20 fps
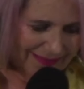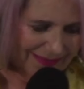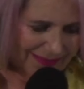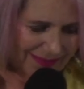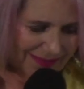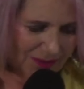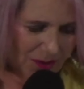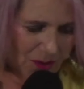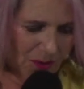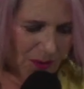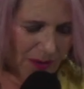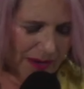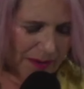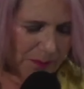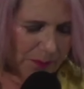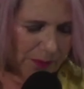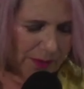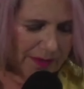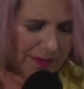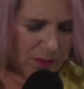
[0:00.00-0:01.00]
So I
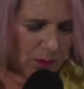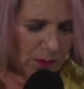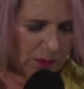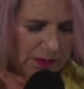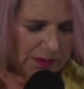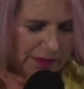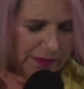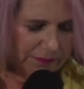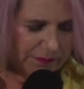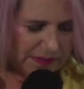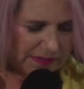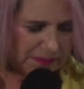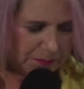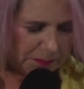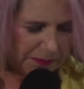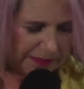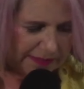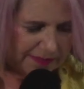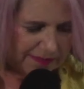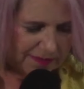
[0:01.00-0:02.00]
pray that we'll leave this
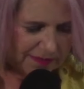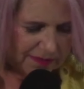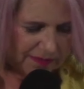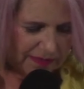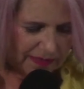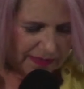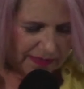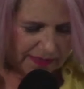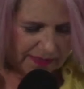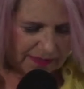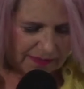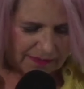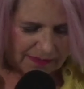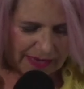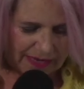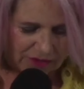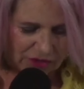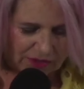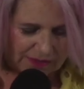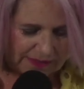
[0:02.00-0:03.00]
place tonight,
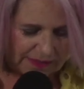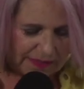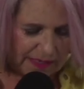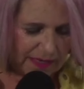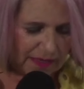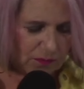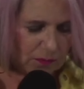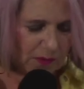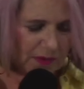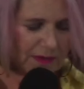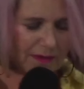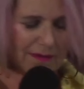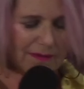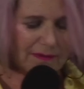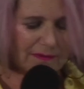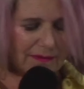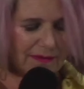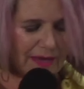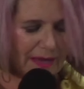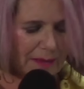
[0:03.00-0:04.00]
not just saying we
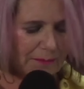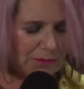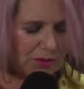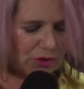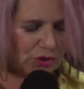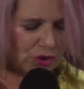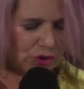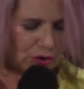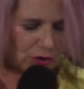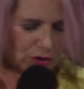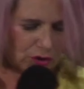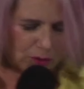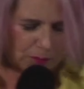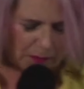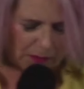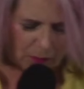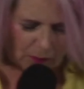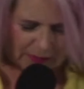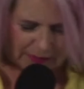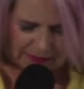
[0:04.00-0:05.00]
came to church,
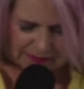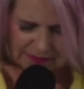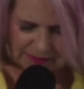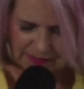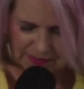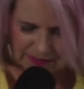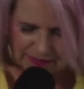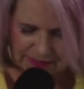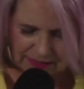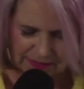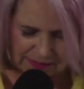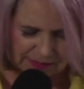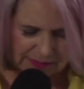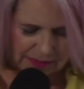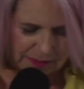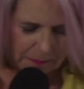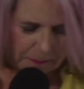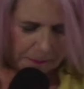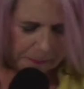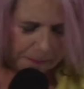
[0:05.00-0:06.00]
but I want to say
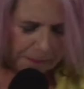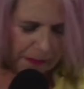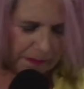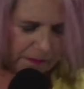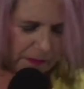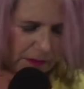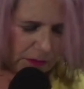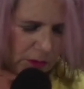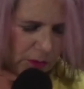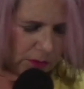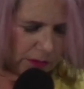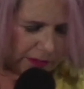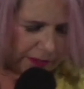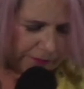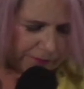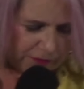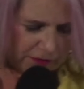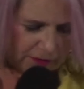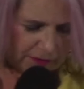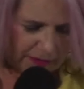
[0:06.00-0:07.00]
this that you
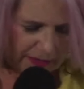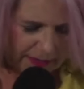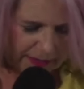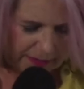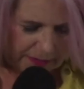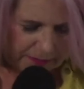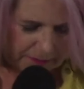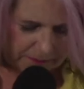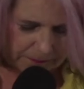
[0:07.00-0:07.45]
leave tonight